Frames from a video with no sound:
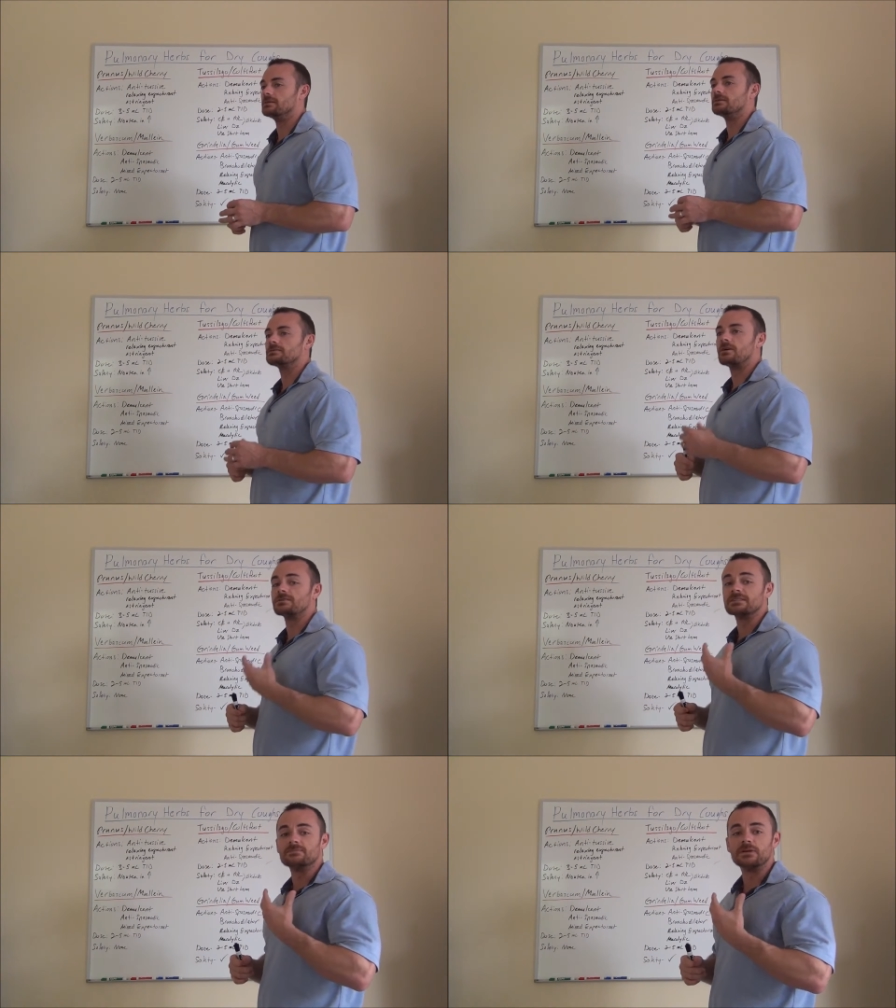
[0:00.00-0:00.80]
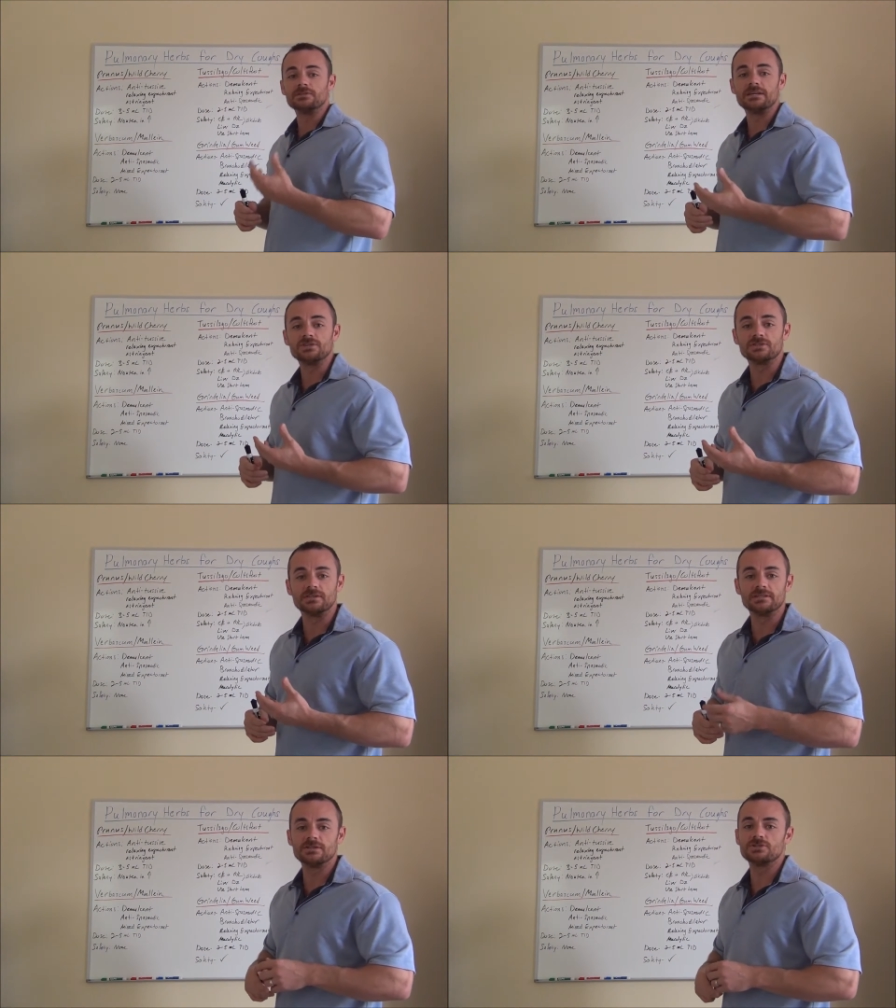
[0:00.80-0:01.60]
is causing some irritation
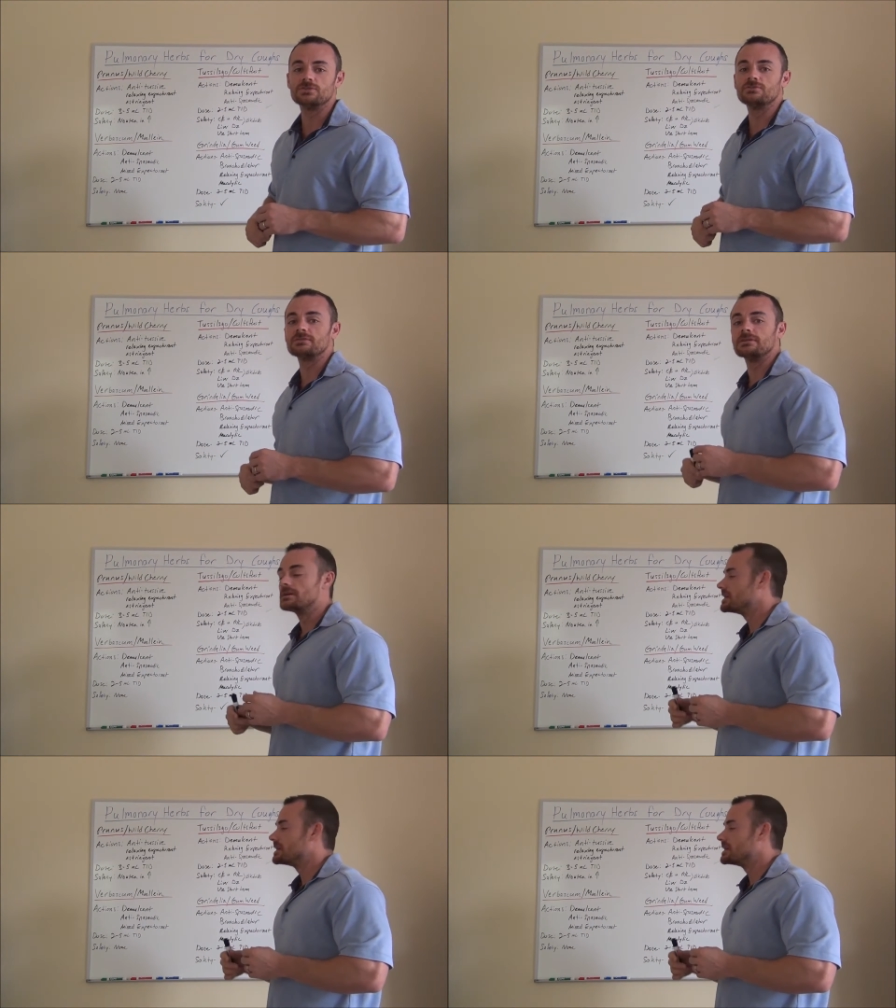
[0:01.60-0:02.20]
in the tissues,